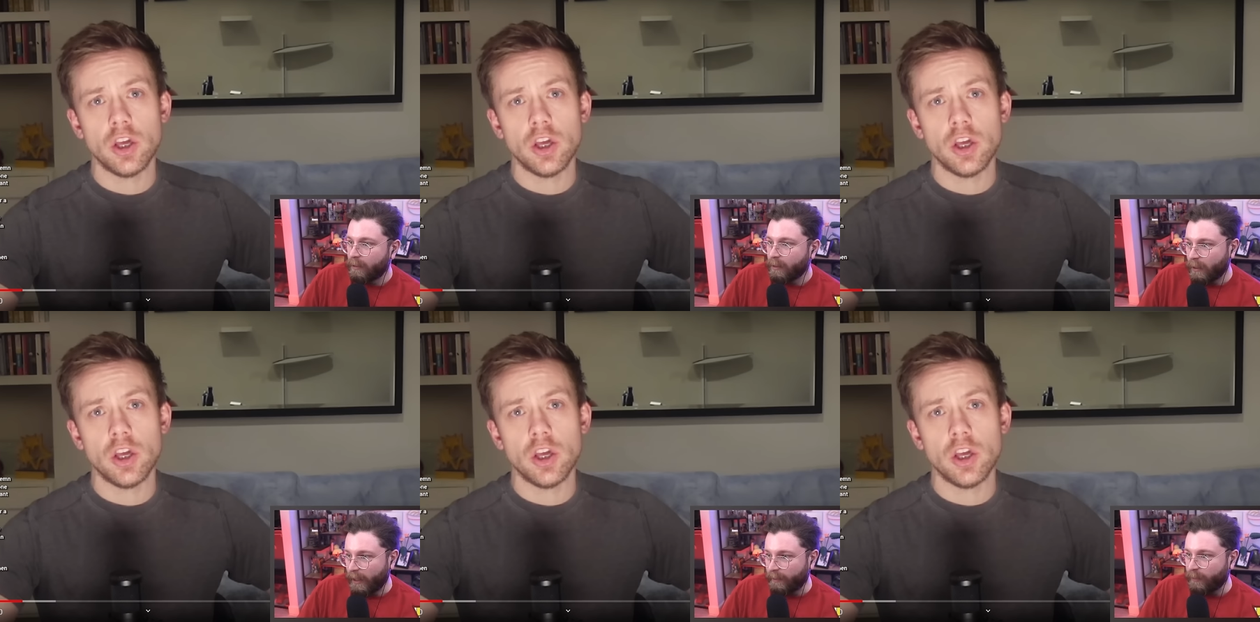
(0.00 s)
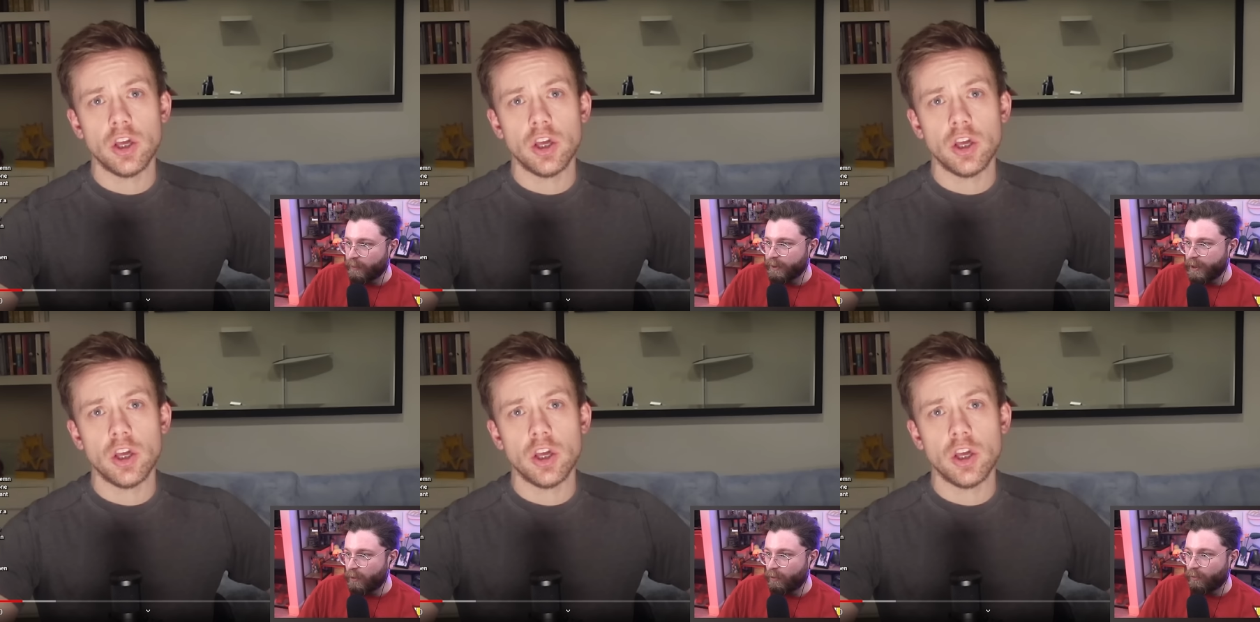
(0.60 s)
Speaker 1: Like, there is
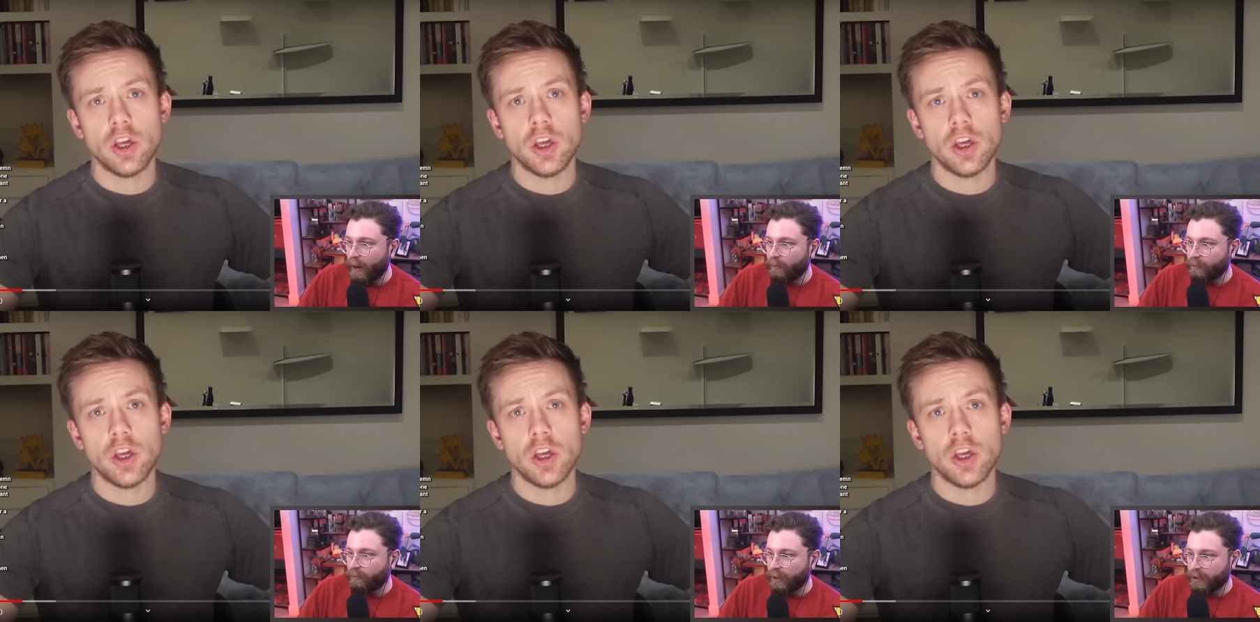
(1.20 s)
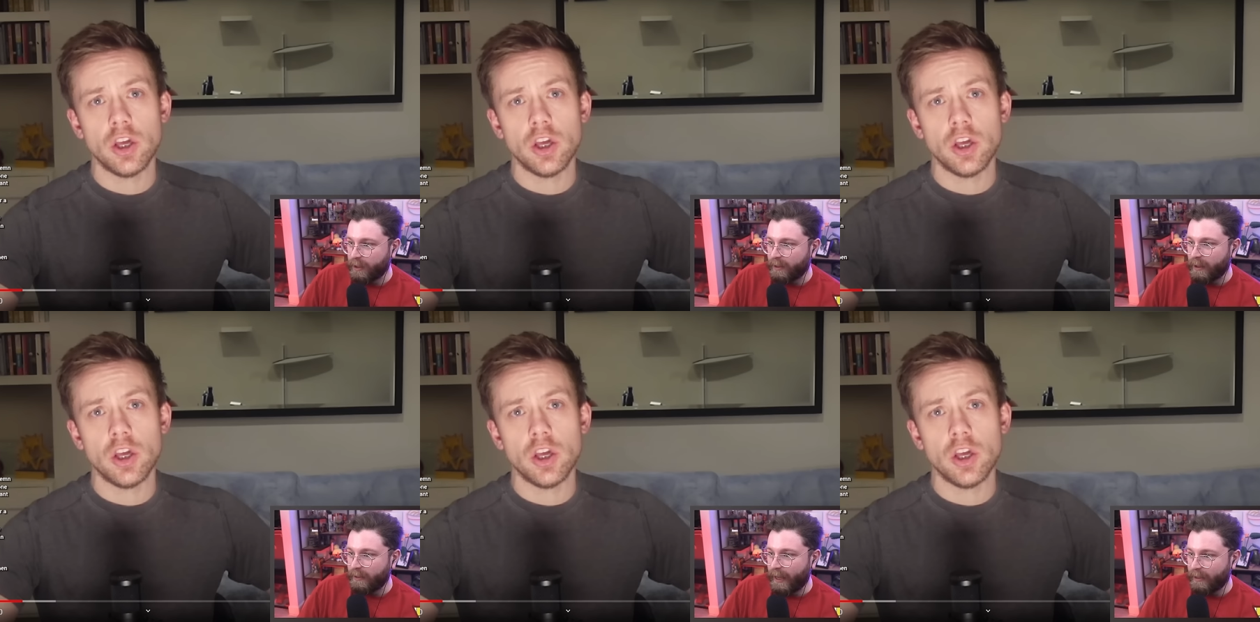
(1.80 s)
no crowd crush that
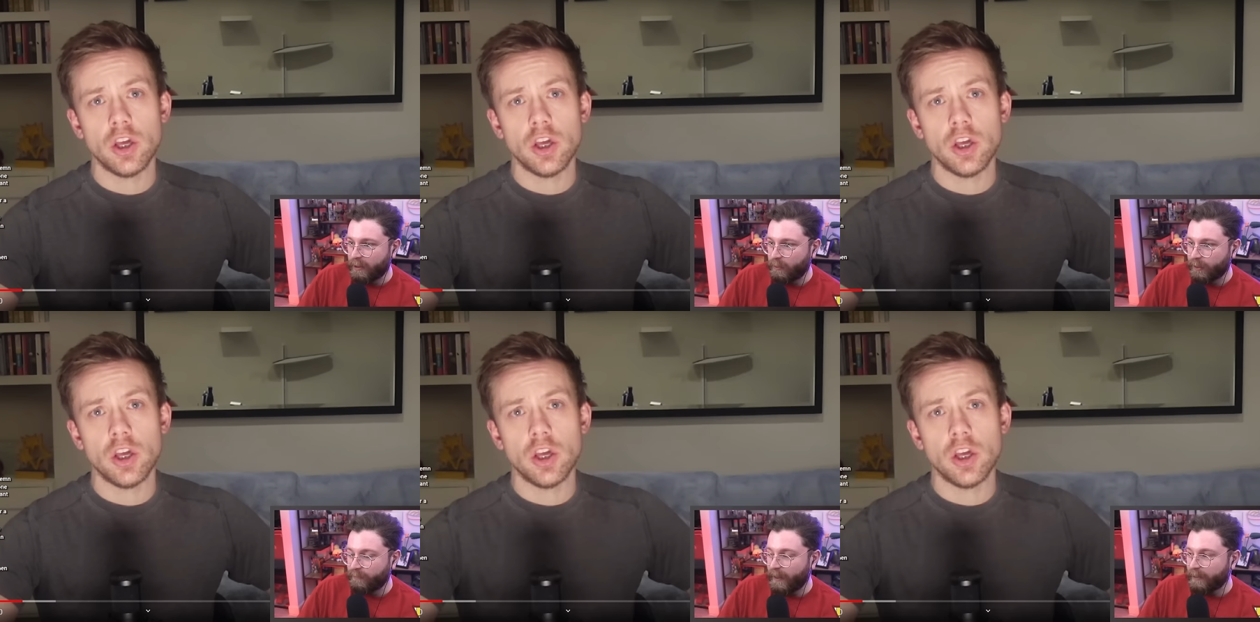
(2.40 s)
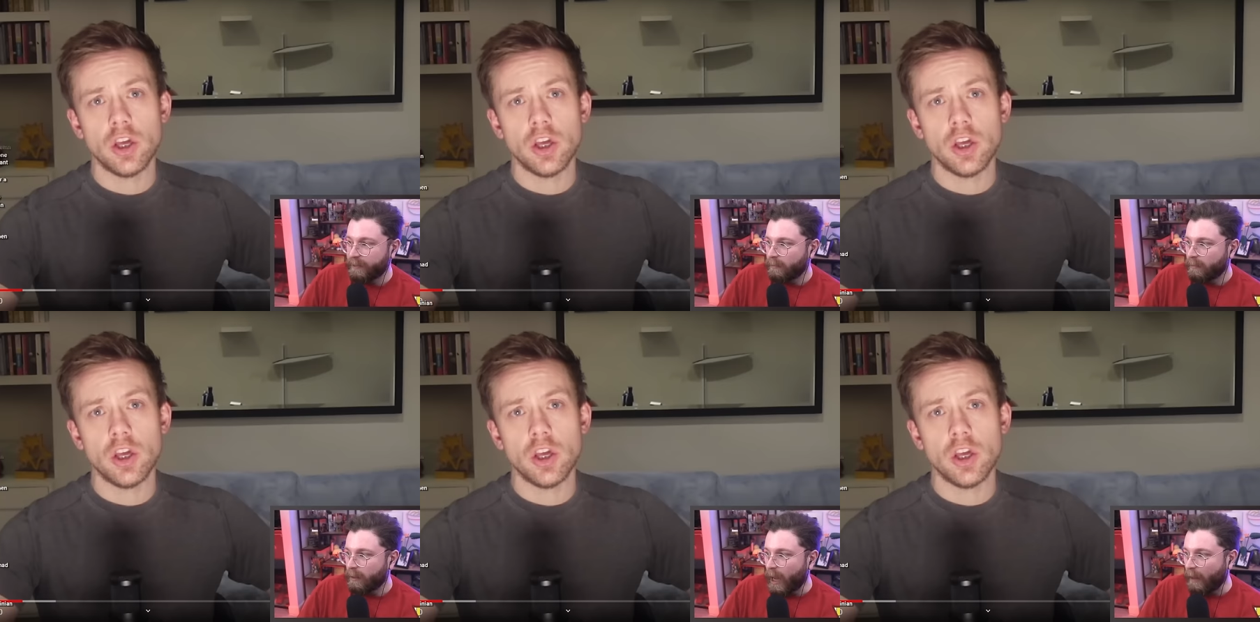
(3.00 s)
did that to his face.
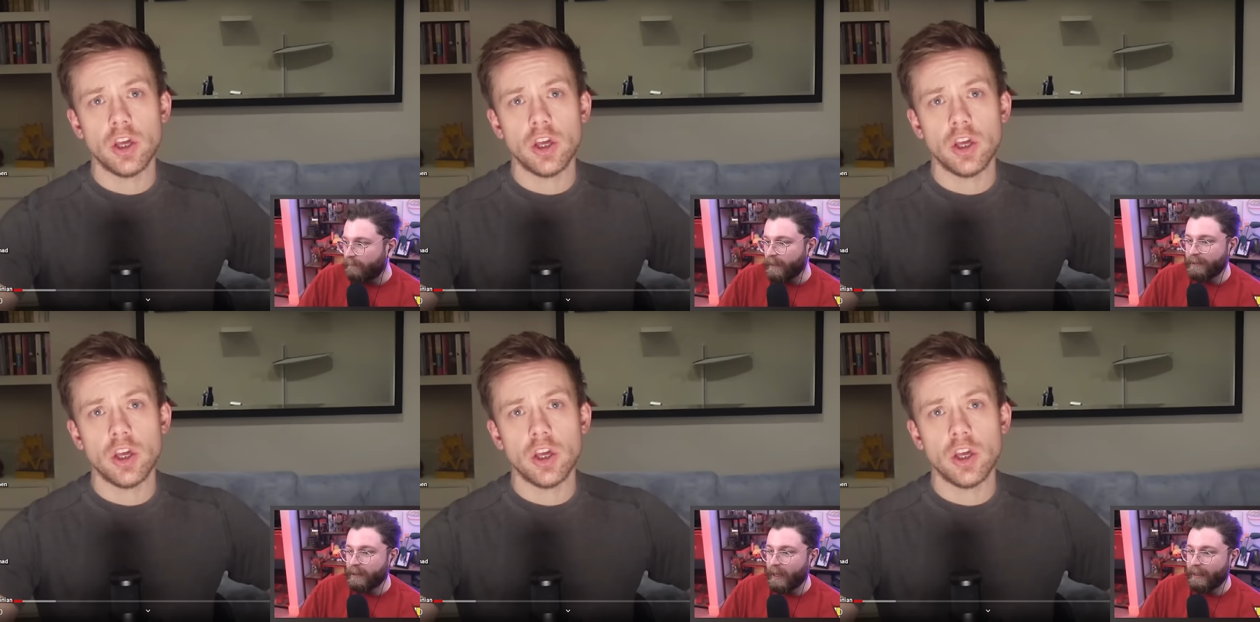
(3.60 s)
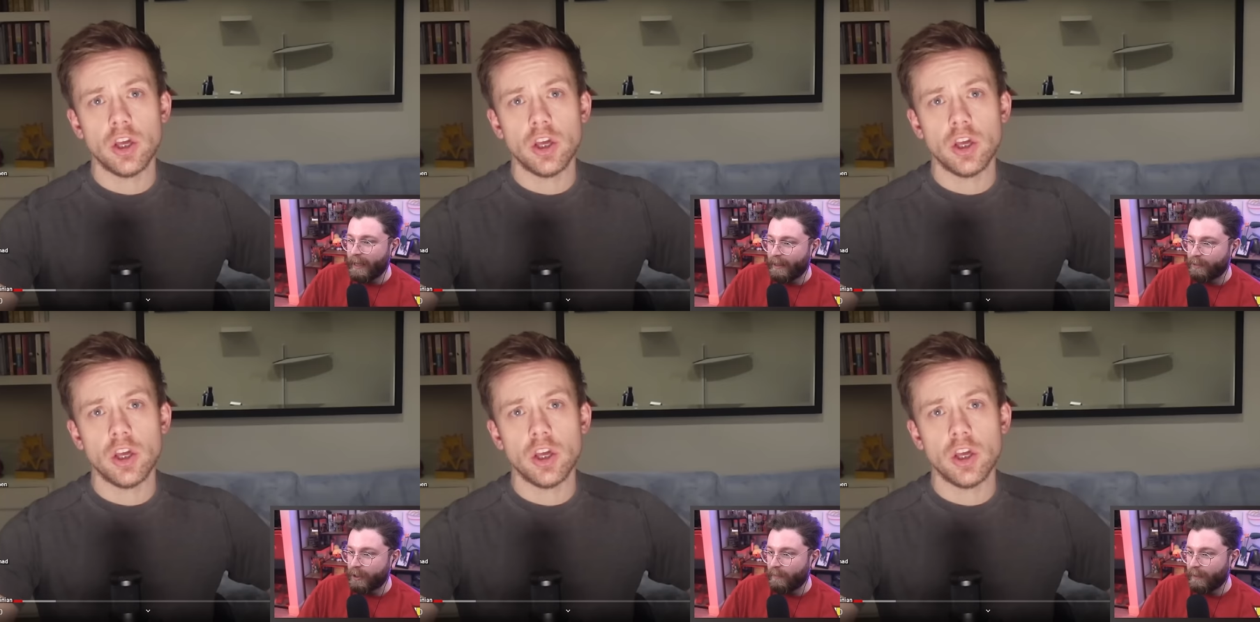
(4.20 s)
Obviously, I
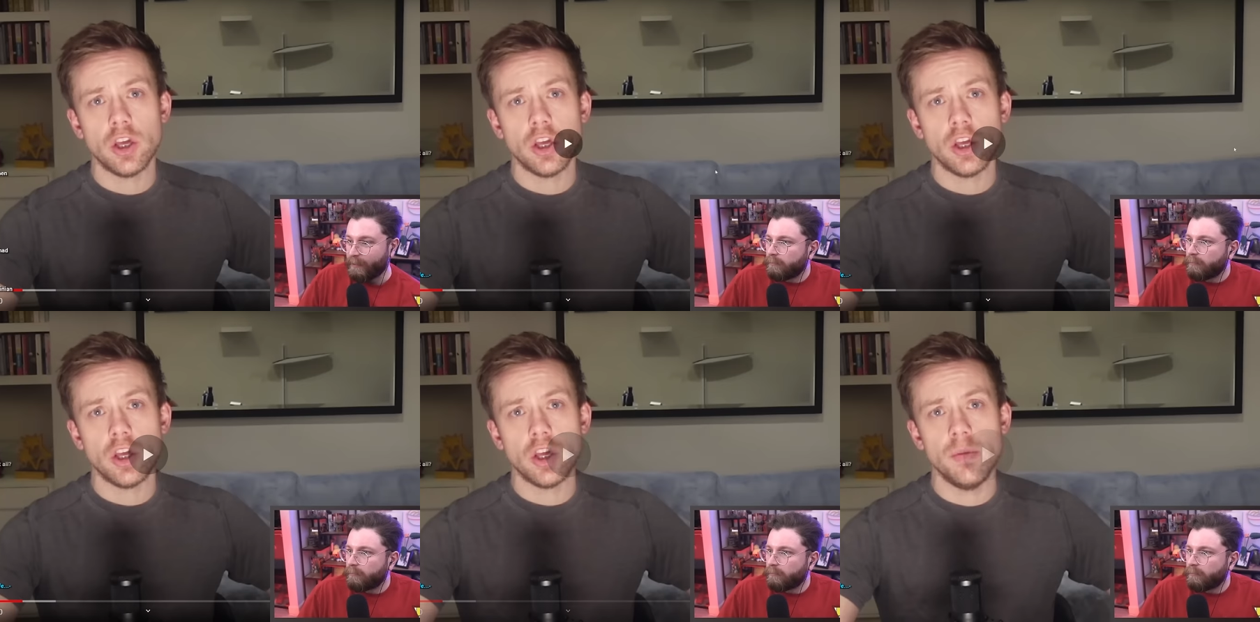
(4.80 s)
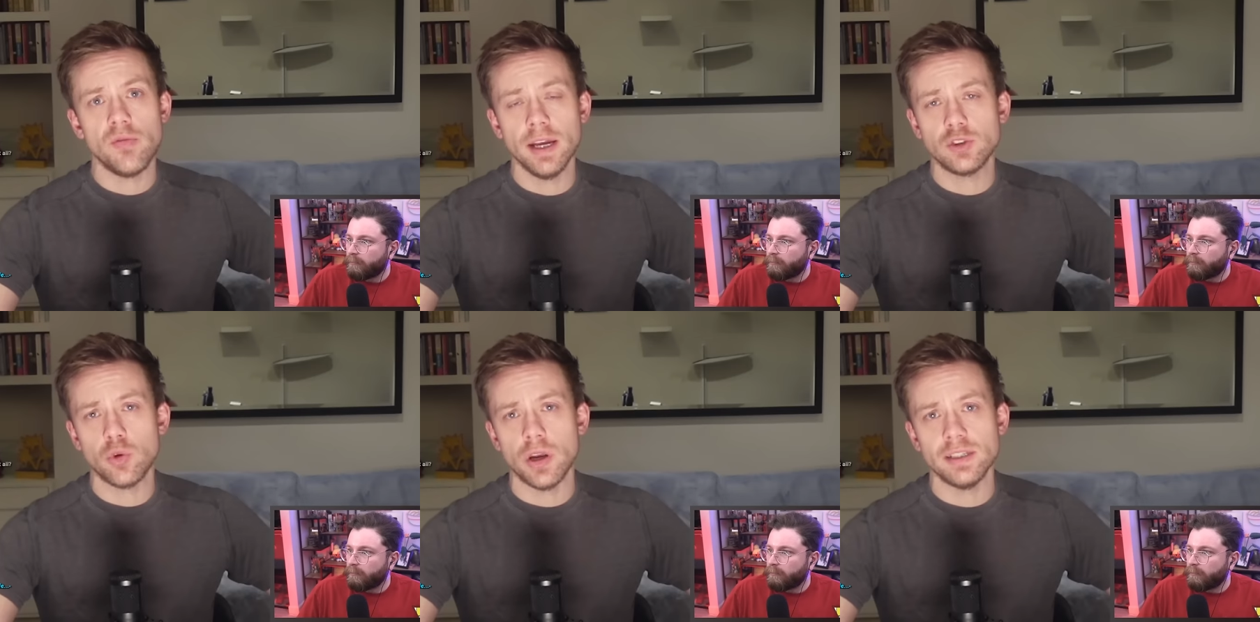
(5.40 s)
can't show it.
Speaker 2: Human
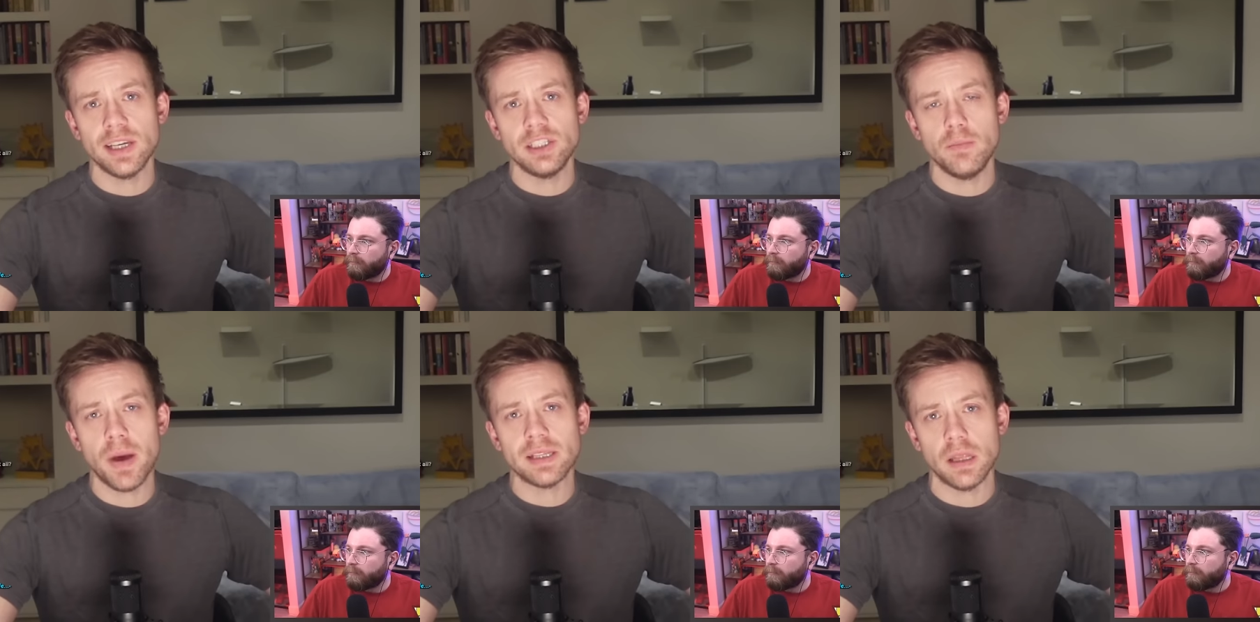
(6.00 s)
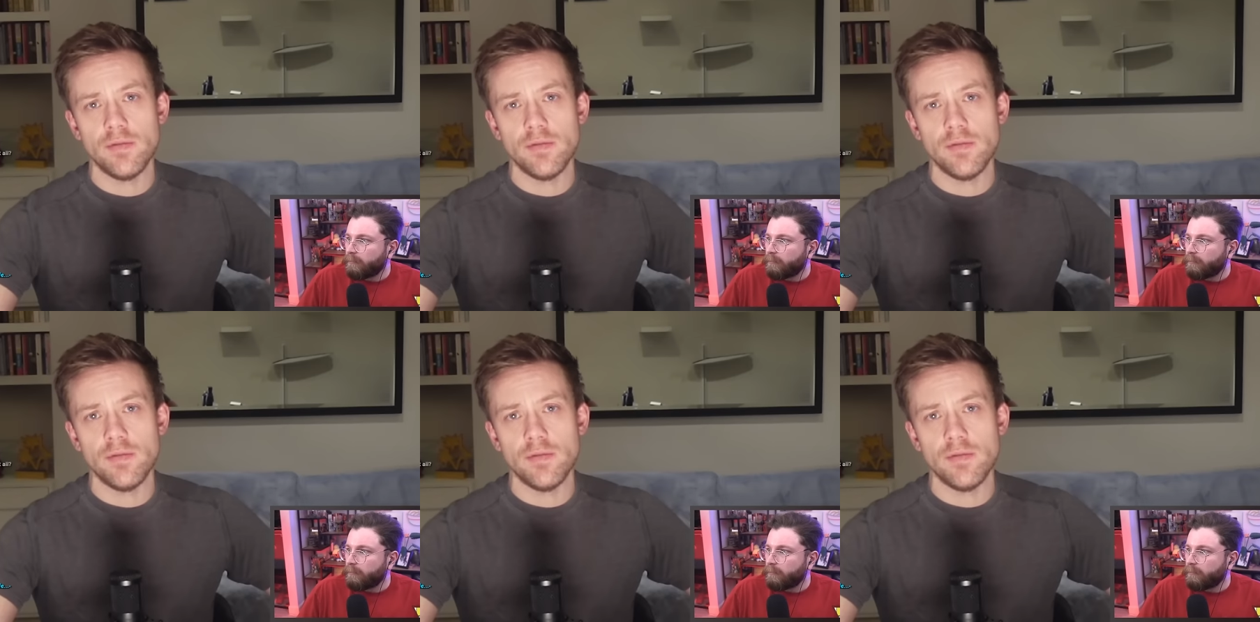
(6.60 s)
rights organization Betselem